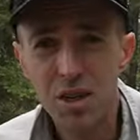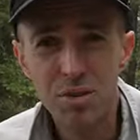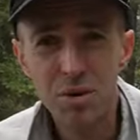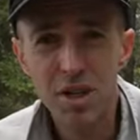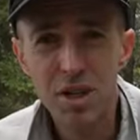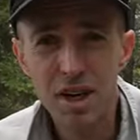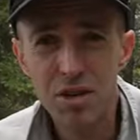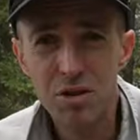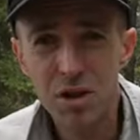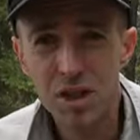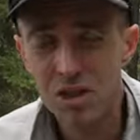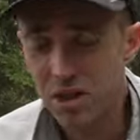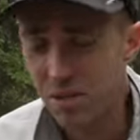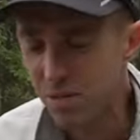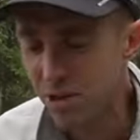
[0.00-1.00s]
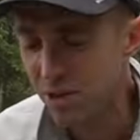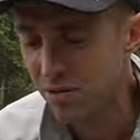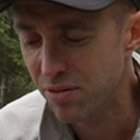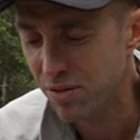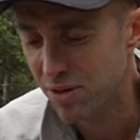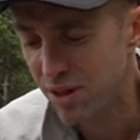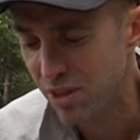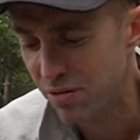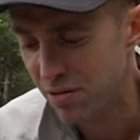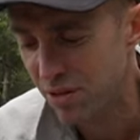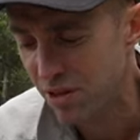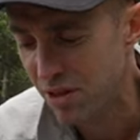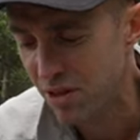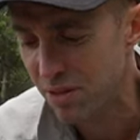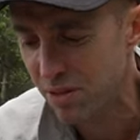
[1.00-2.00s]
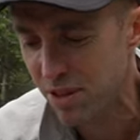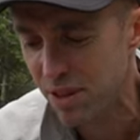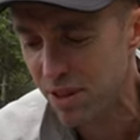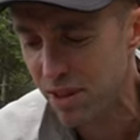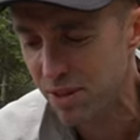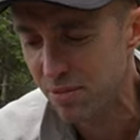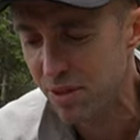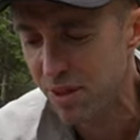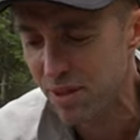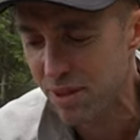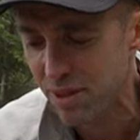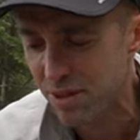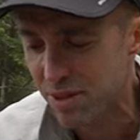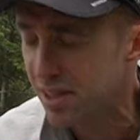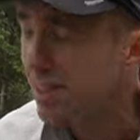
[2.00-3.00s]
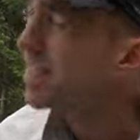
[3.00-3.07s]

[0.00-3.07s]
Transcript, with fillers: rehydrate something to eat for dinner tonight, because